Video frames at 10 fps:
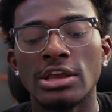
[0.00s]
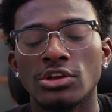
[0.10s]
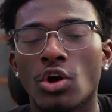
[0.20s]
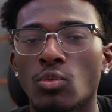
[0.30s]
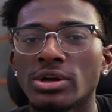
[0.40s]
You
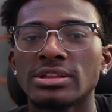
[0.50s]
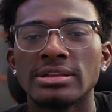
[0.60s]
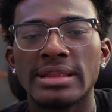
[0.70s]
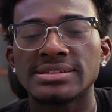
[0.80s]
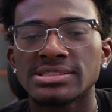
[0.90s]
know, what are the
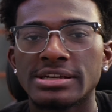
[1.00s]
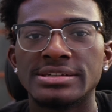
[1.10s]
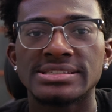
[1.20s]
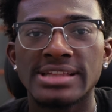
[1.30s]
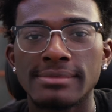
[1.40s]
necessary
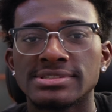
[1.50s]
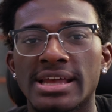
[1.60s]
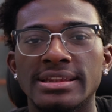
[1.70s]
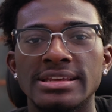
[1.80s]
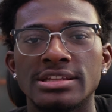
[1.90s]
steps
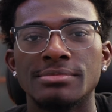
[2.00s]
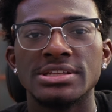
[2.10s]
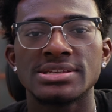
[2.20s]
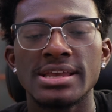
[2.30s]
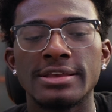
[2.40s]
that need to be
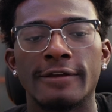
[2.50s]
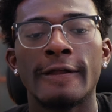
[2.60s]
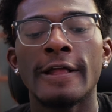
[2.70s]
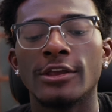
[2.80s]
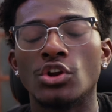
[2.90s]
taken?
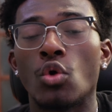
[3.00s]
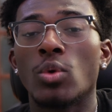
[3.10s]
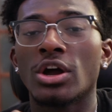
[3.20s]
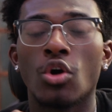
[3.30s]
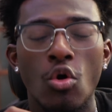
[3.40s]
You know,
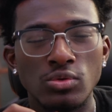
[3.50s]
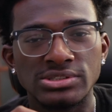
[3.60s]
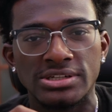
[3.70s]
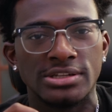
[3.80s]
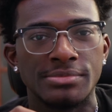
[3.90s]
what goals
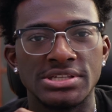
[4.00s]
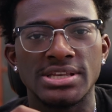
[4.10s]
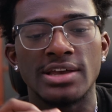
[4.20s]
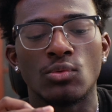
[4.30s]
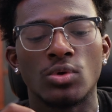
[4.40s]
need to be
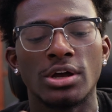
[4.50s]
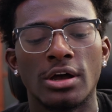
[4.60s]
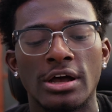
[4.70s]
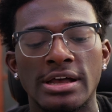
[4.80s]
set? What